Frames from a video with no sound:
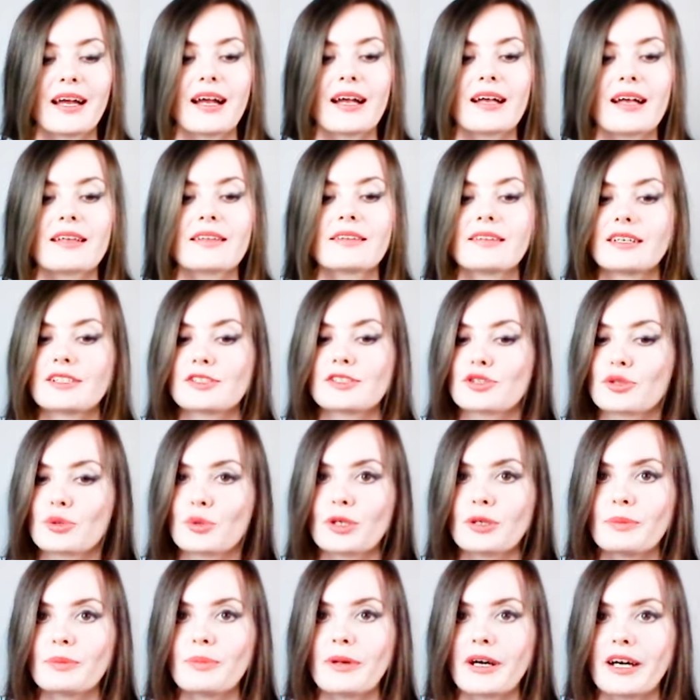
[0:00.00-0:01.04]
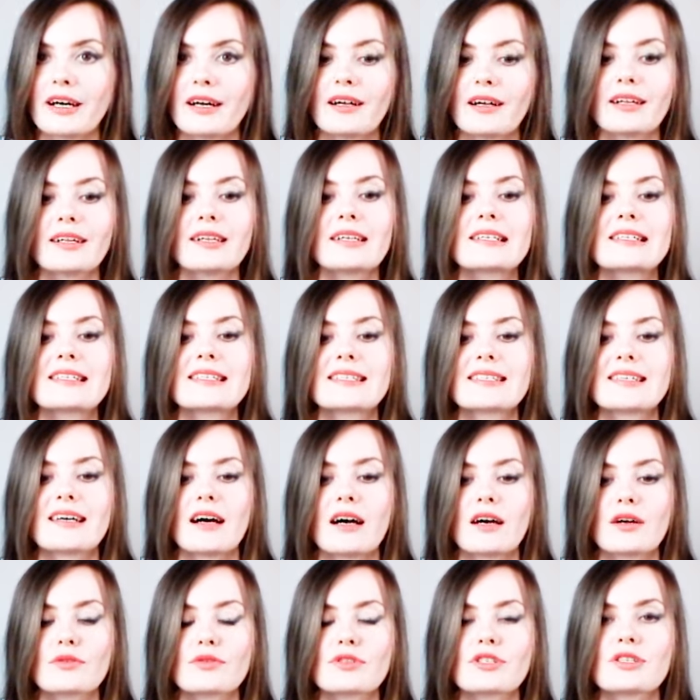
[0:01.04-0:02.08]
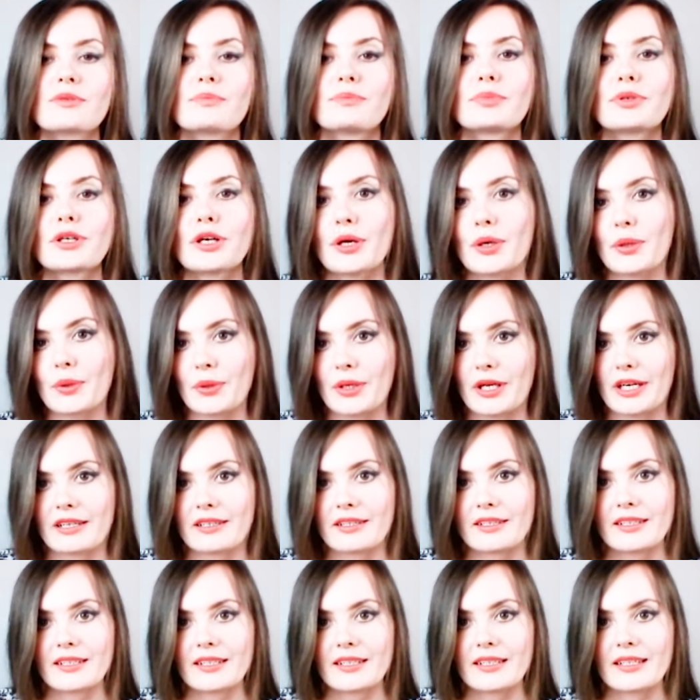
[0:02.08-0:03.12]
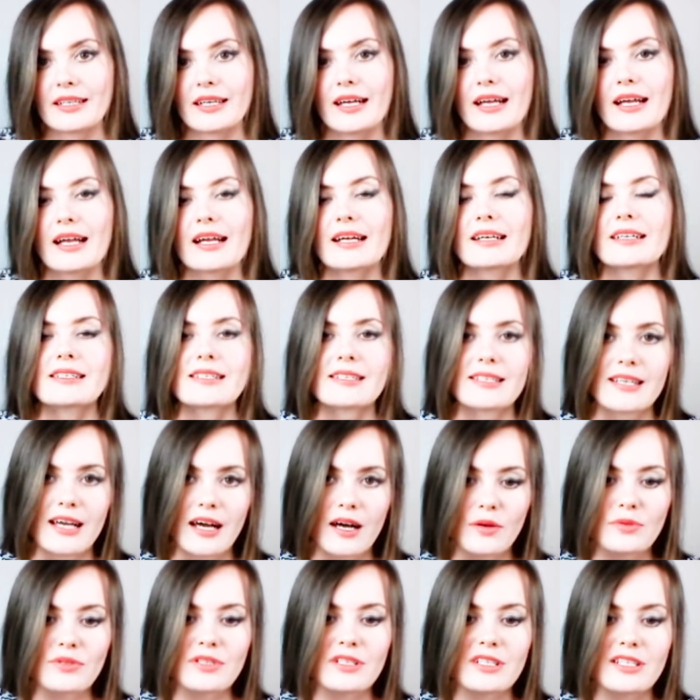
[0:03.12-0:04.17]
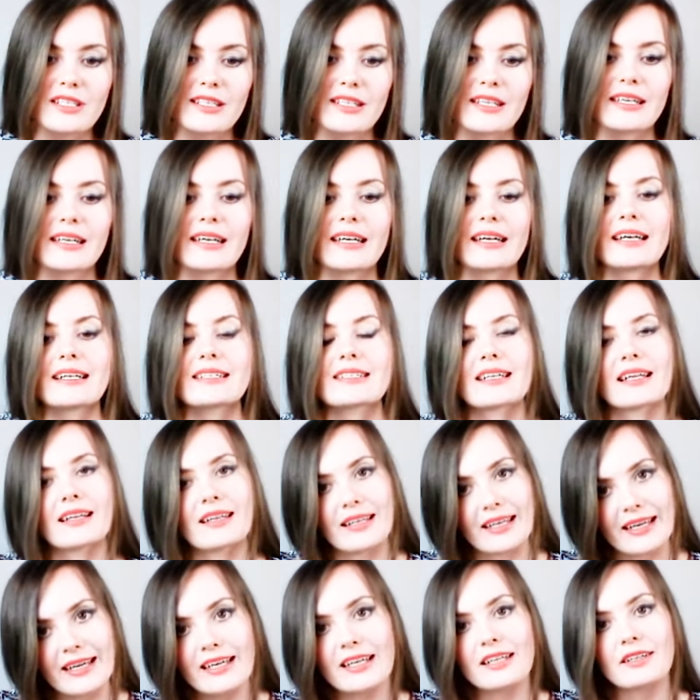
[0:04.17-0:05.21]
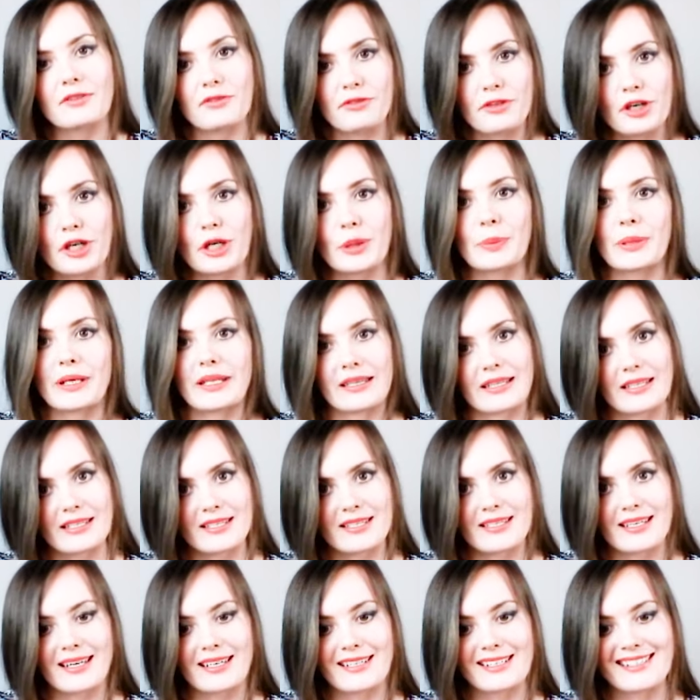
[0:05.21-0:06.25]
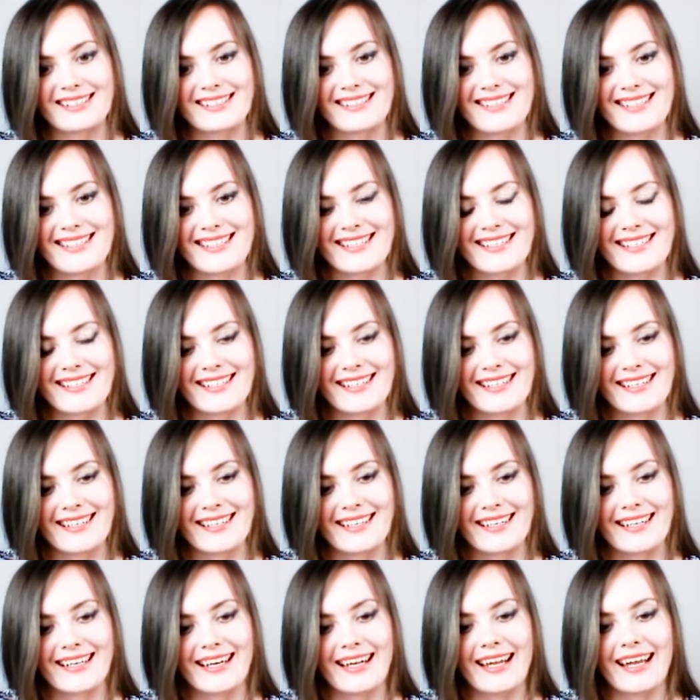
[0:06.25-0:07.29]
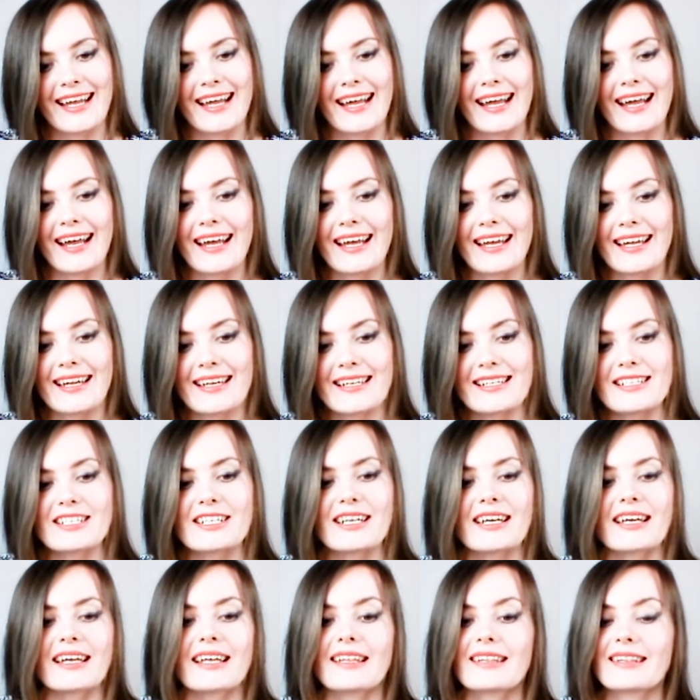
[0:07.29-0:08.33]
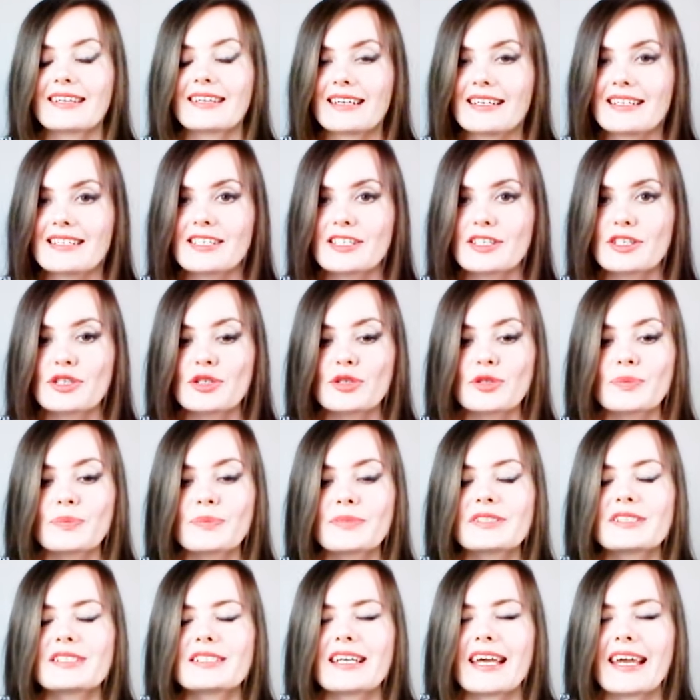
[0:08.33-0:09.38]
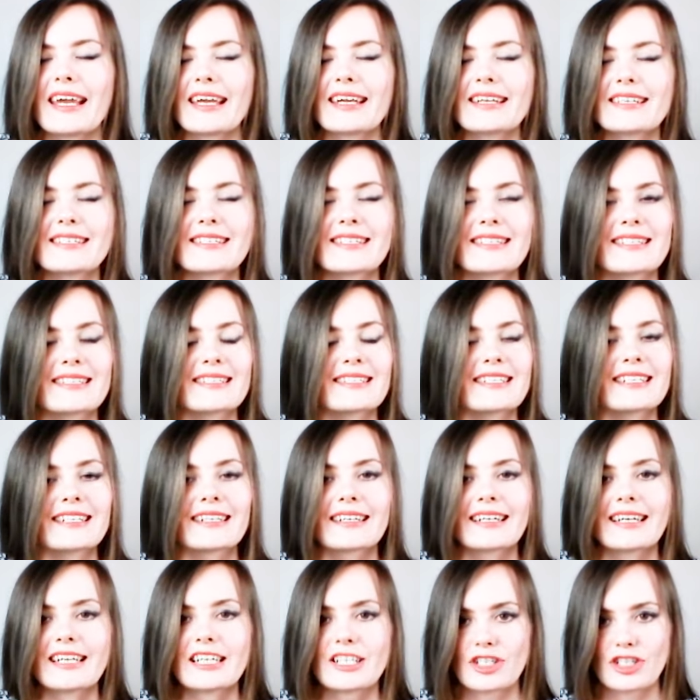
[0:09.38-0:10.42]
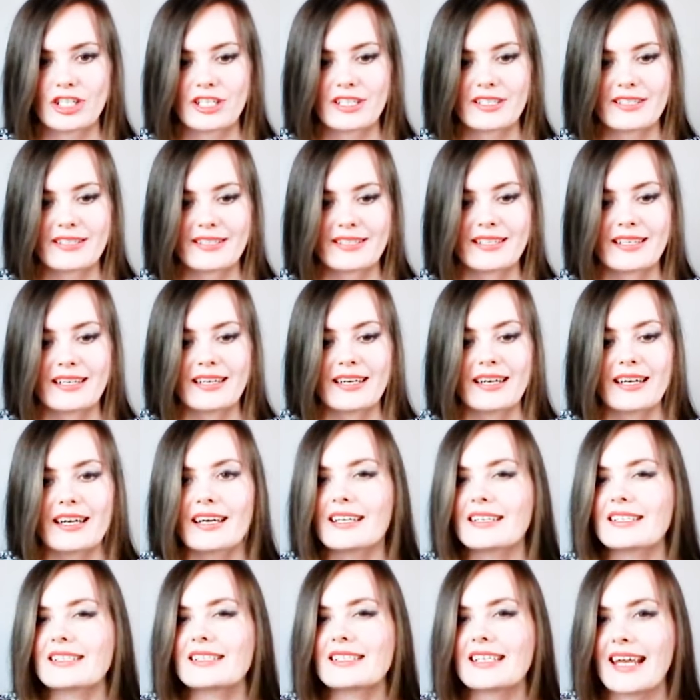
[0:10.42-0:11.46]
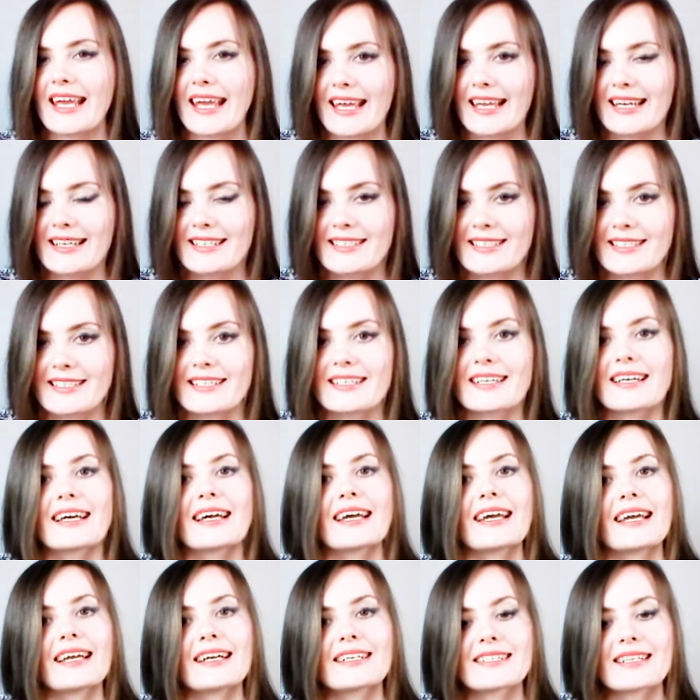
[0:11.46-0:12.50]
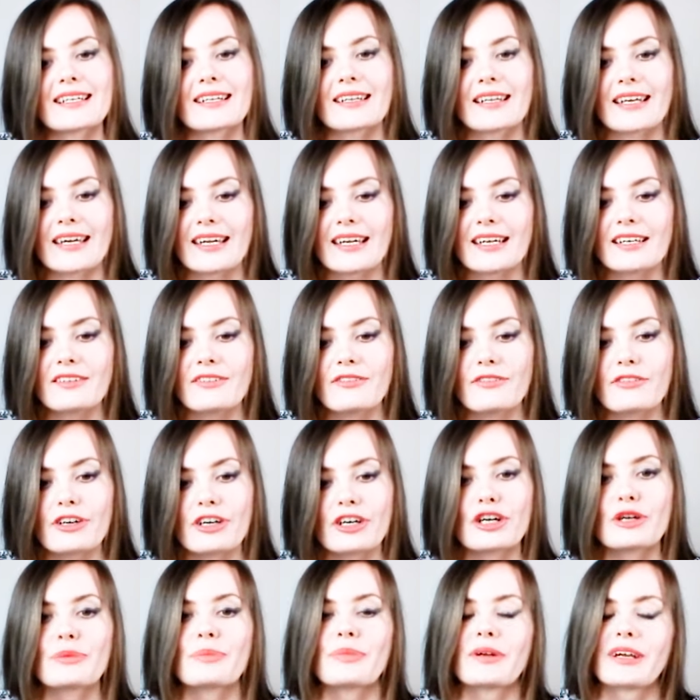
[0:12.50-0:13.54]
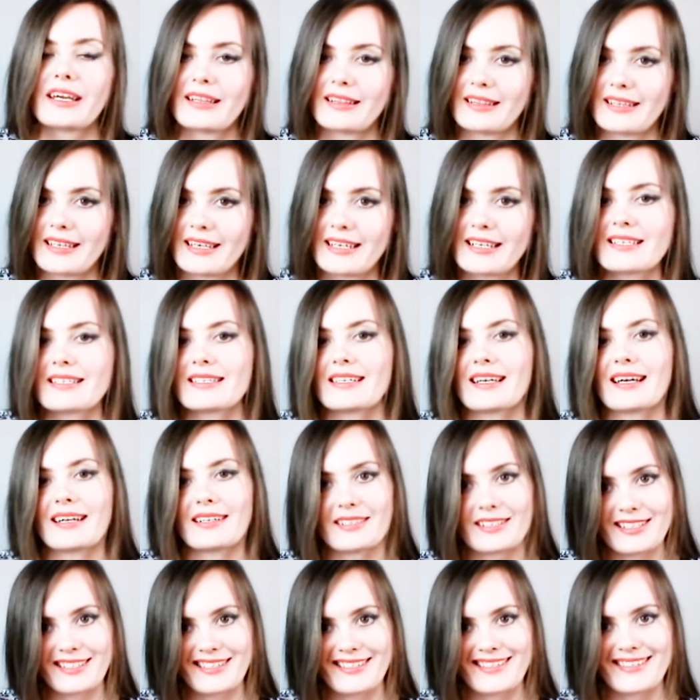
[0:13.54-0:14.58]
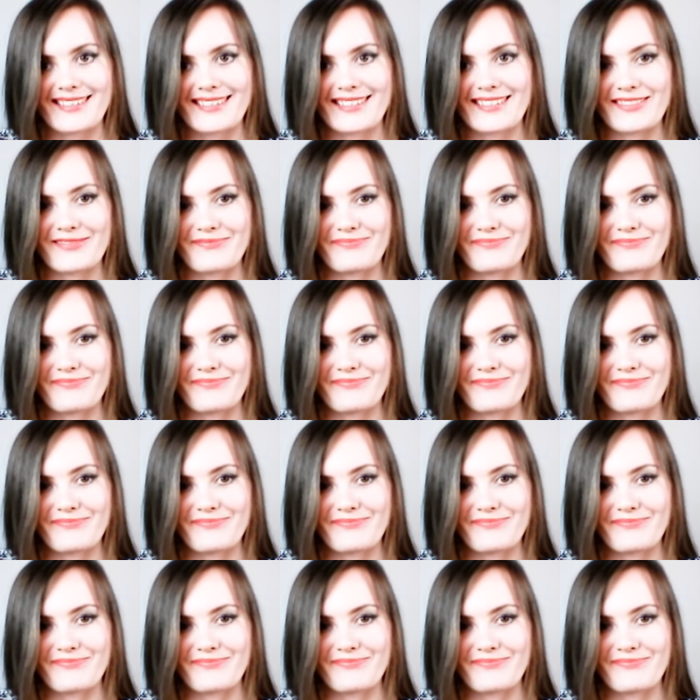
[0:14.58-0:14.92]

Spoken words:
The doorbell sounds broken. Sounds is a linking verb in this sentence. And this soup tastes delicious. Tastes is a linking verb in this sentence.